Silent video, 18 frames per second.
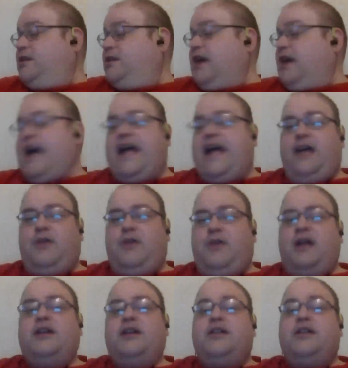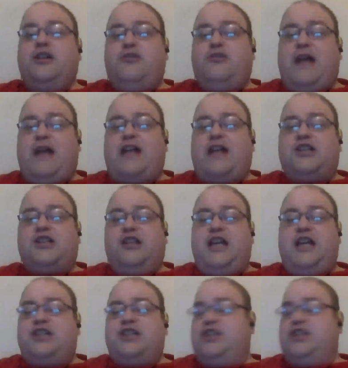Iowa,
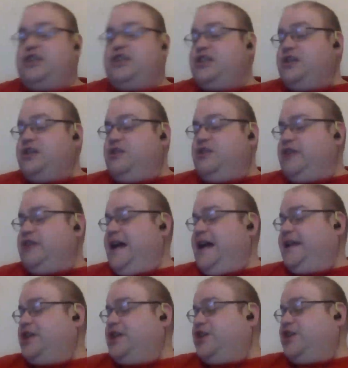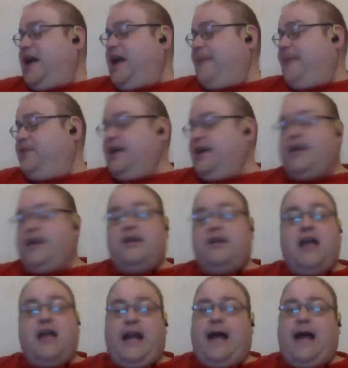congratulations. You got the job done.
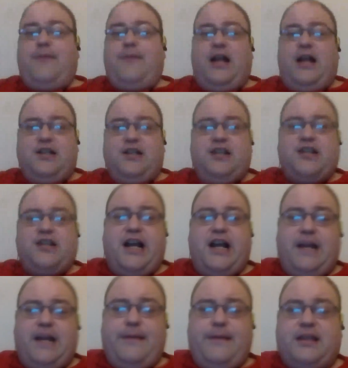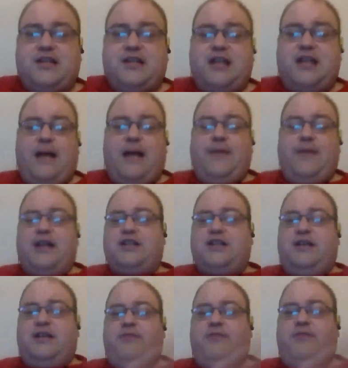And I'm not done talking about this. I'm not
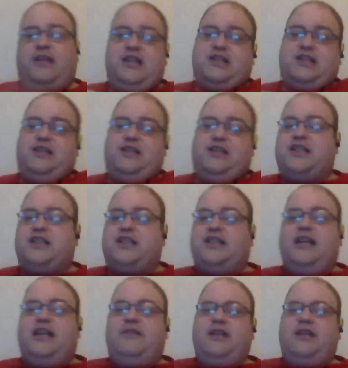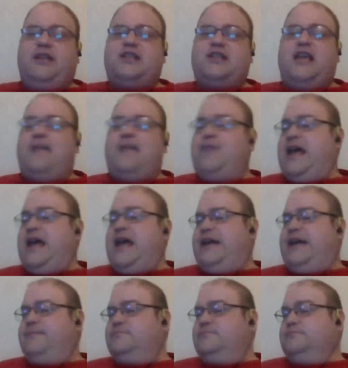done with this game
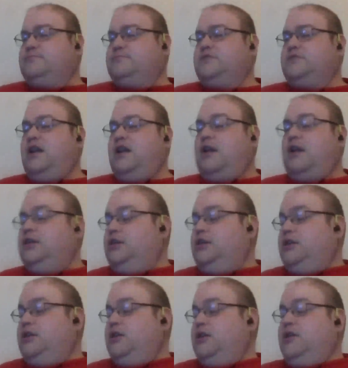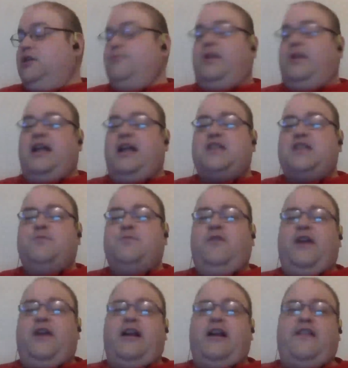yet. But let's
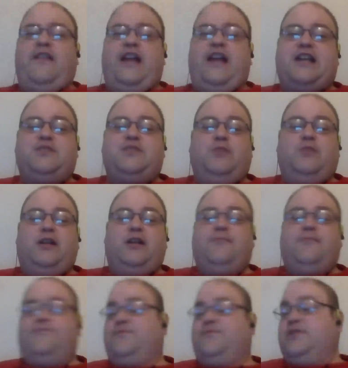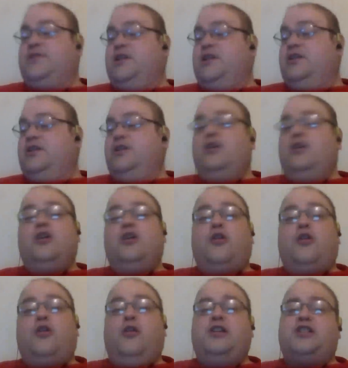move on to the next one.
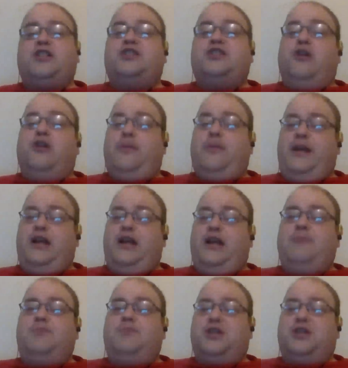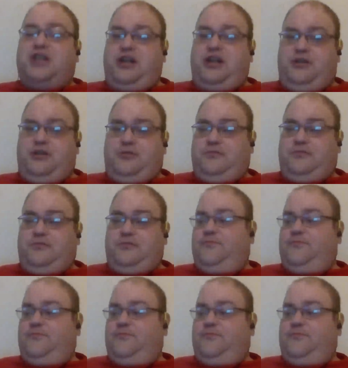Court Storming number 2.